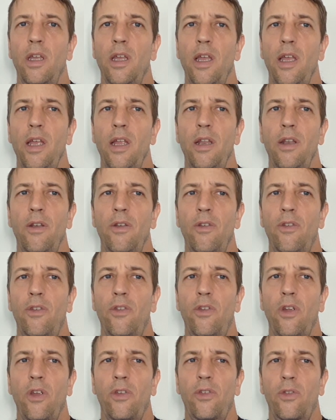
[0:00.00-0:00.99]
and
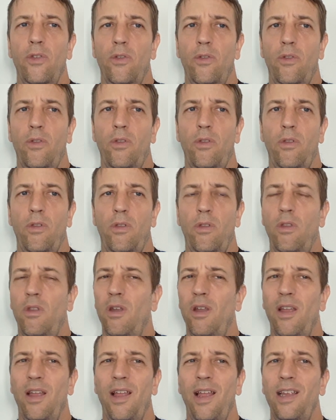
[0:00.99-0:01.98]
just
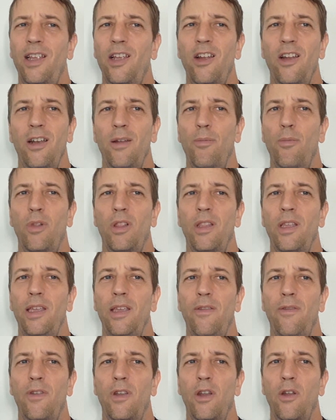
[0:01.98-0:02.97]
I couldn't
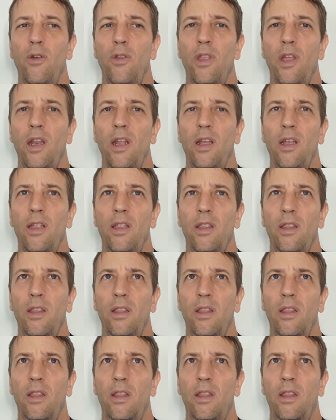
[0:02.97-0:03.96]
believe, you know, that
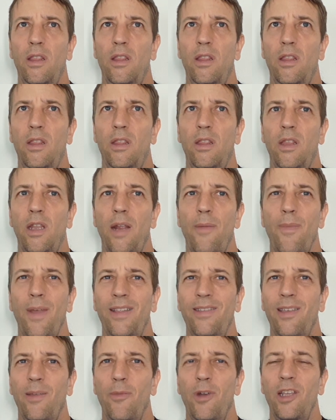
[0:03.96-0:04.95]
I met
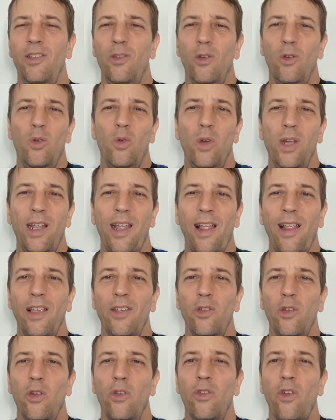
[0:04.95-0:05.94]
somebody so quick. I
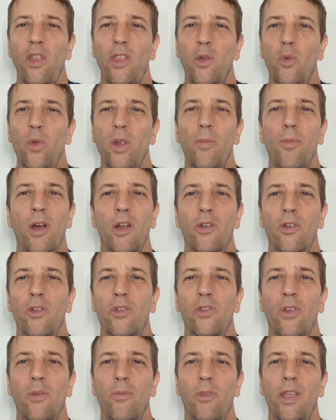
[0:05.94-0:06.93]
guess I was on the rebound or
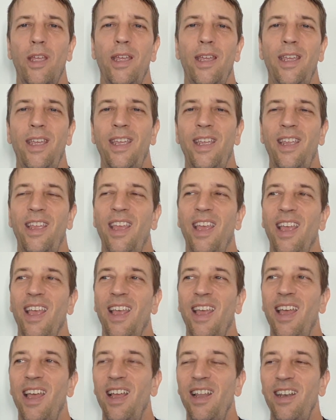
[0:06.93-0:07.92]
something.
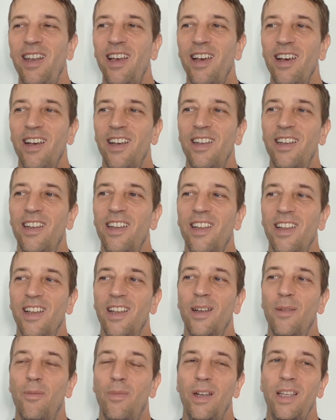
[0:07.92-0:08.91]

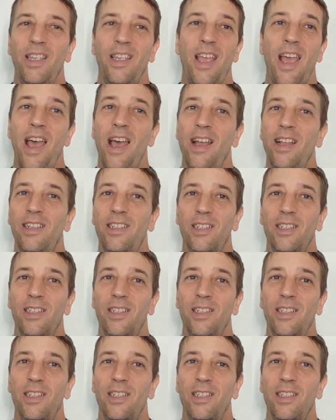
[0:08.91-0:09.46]
but yeah,